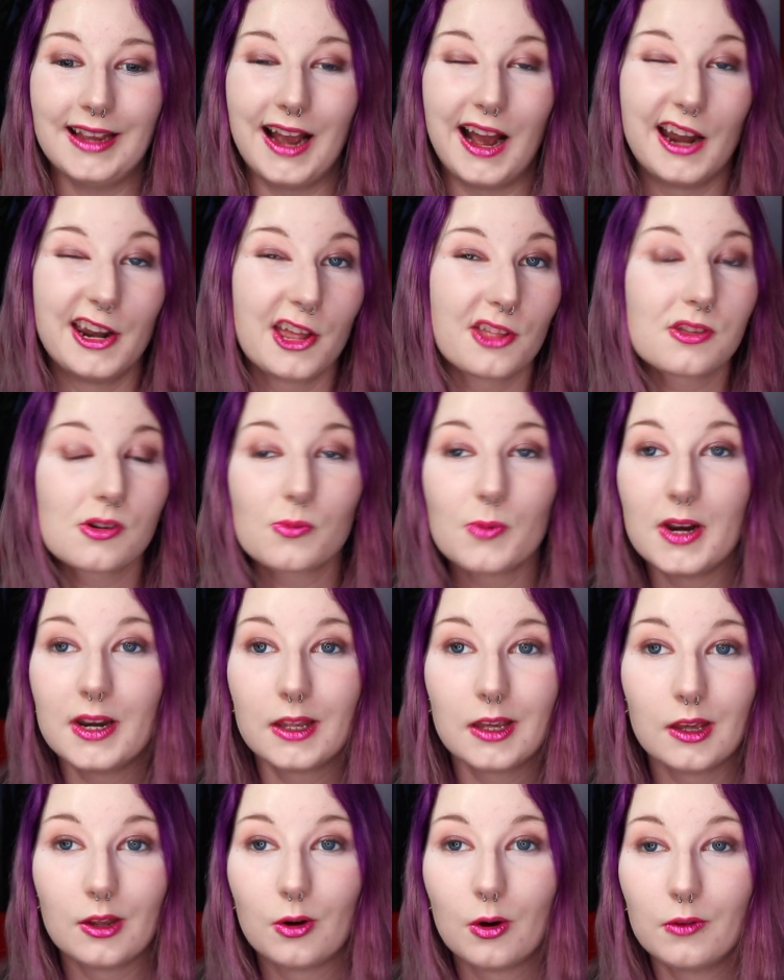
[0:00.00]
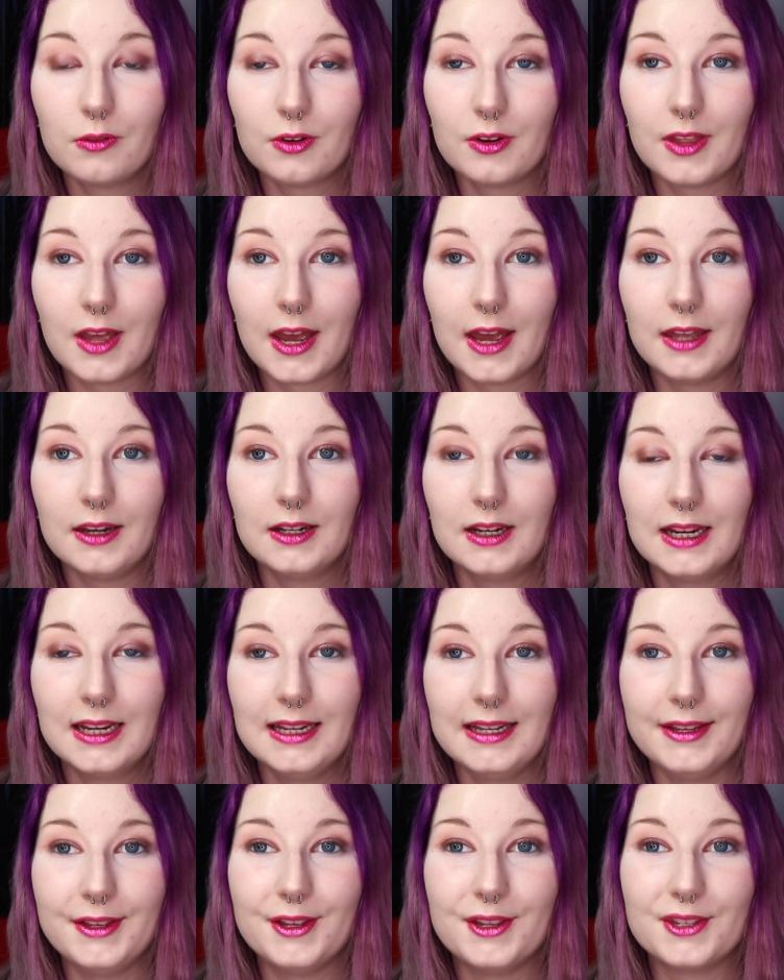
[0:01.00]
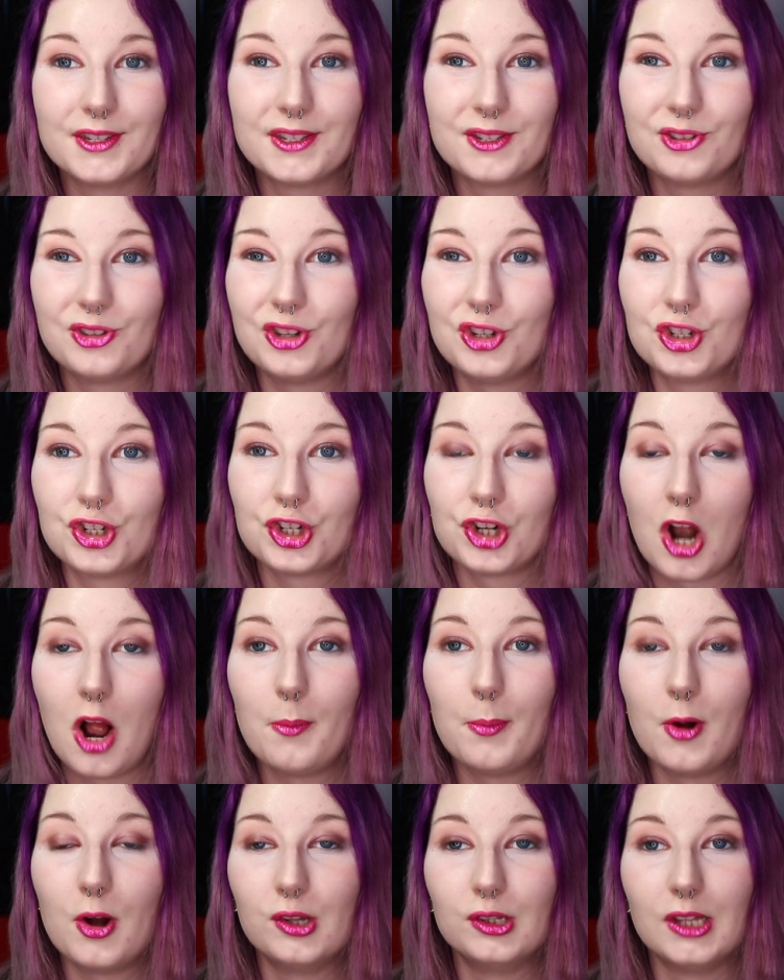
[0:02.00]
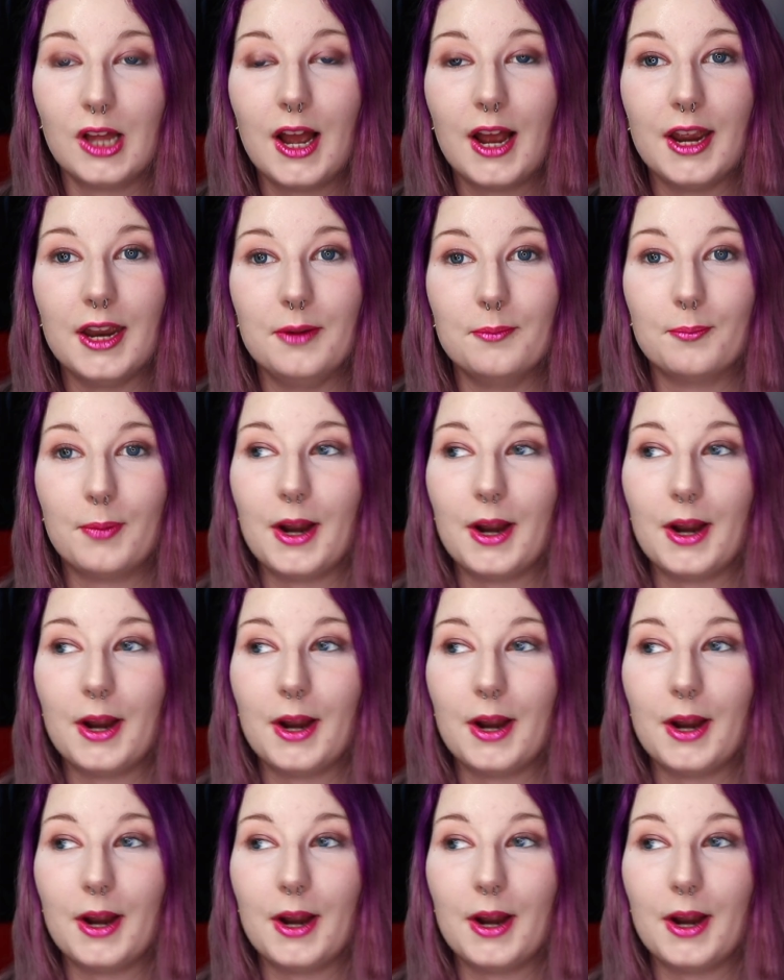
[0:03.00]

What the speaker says: Another way to get over that is to shop online.